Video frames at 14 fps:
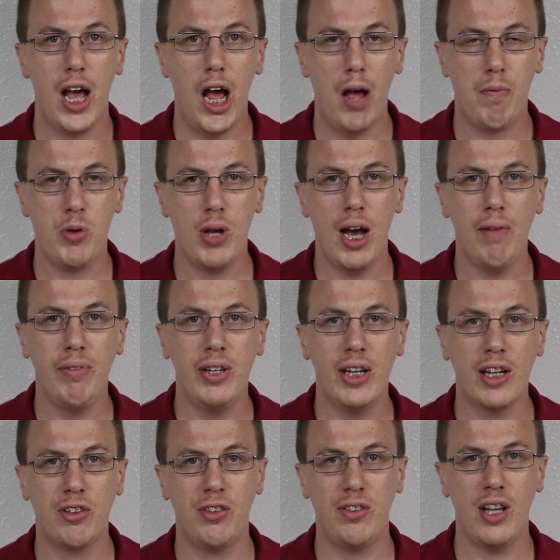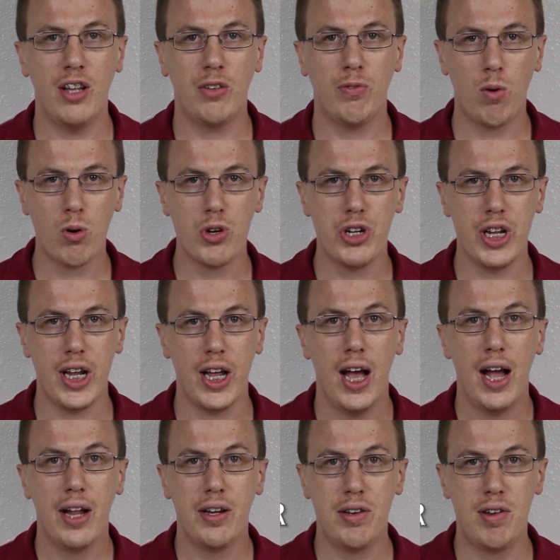If you have the Nexus S 4G,
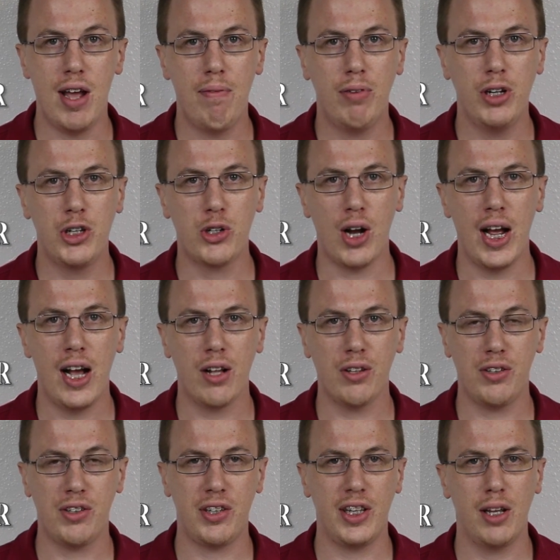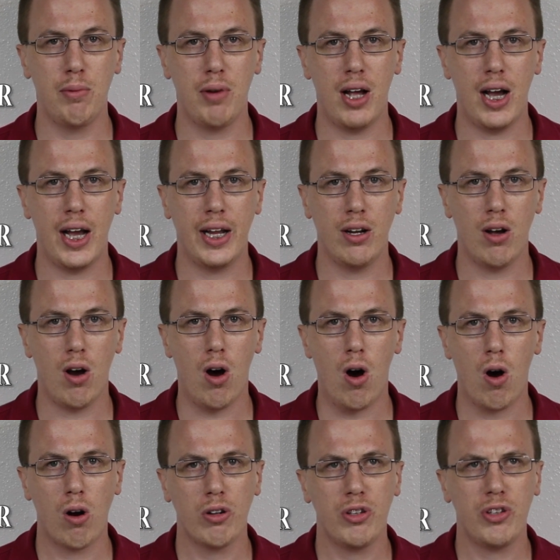definitely try out CM9
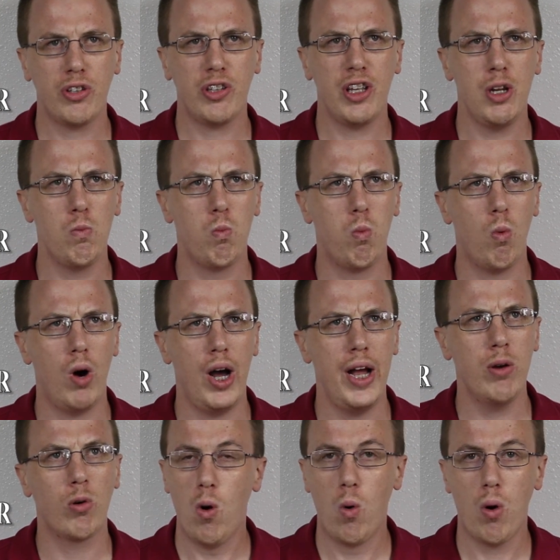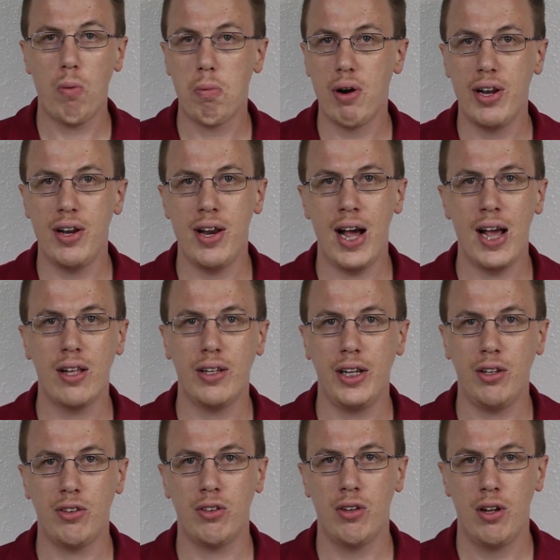RC1 or run
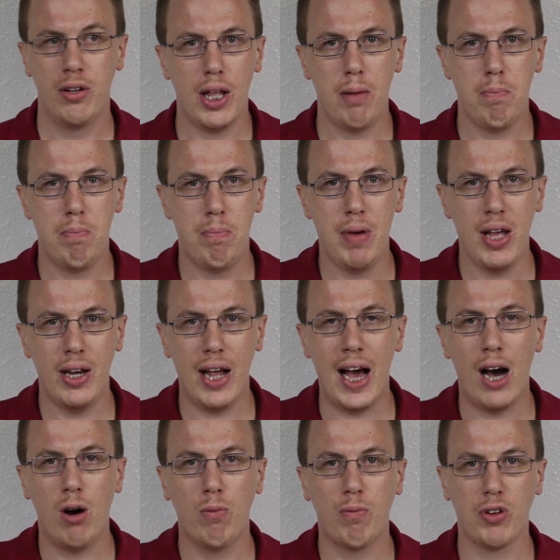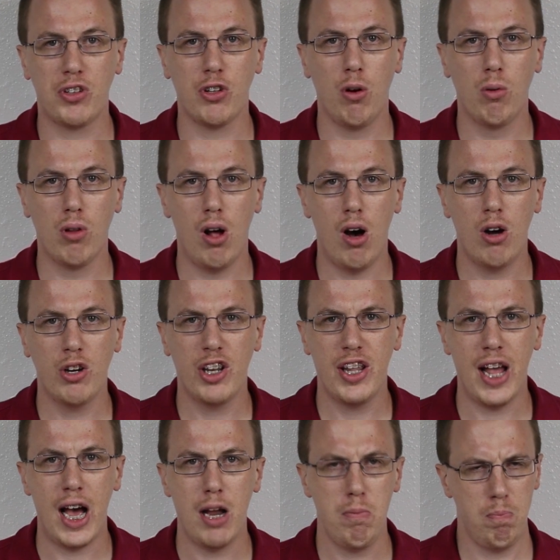Nightly's. They've been out for so long
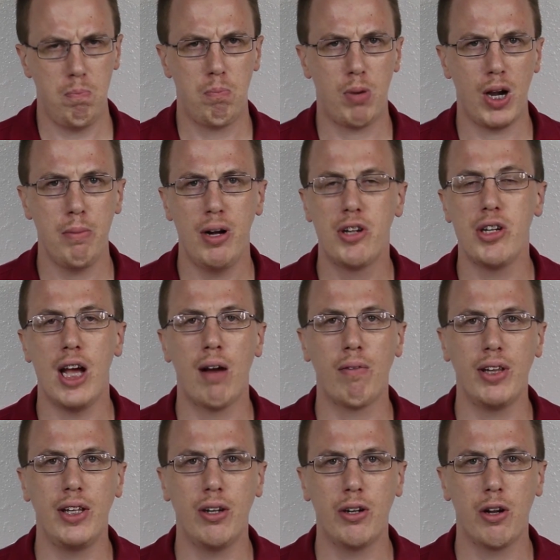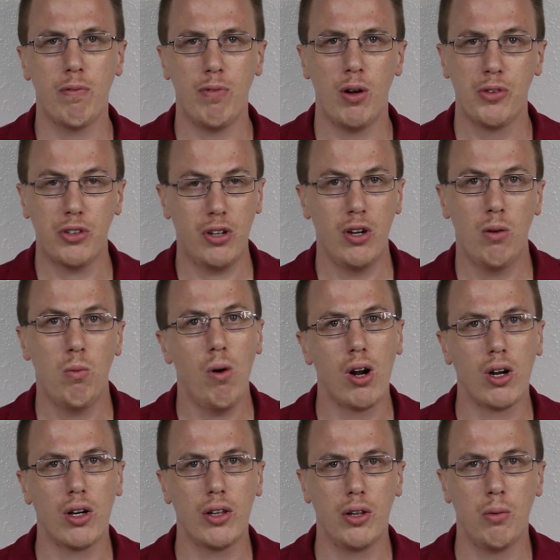that pretty much everything on your phone is going to
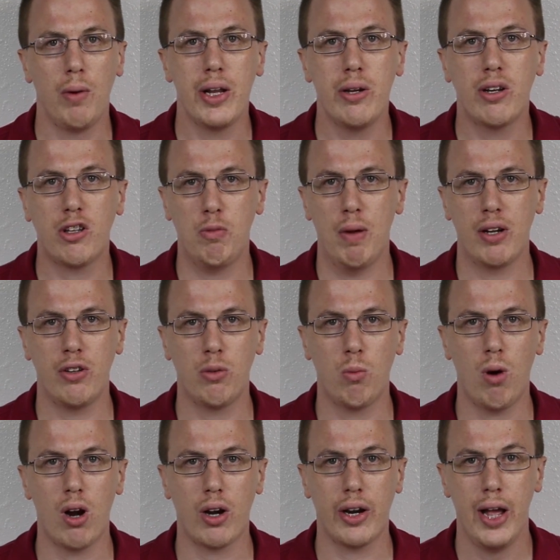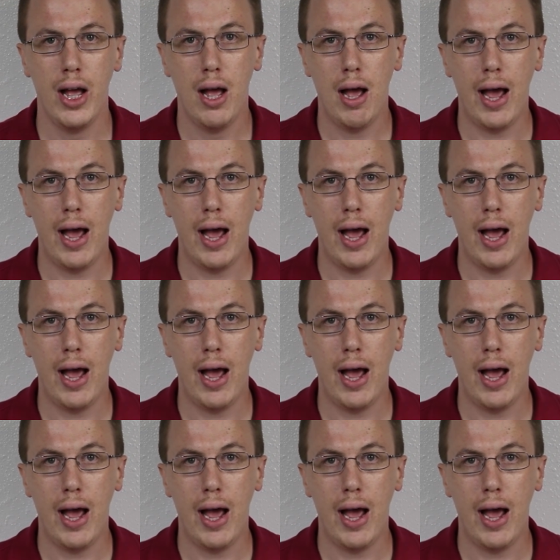work the way you'd expect it to work.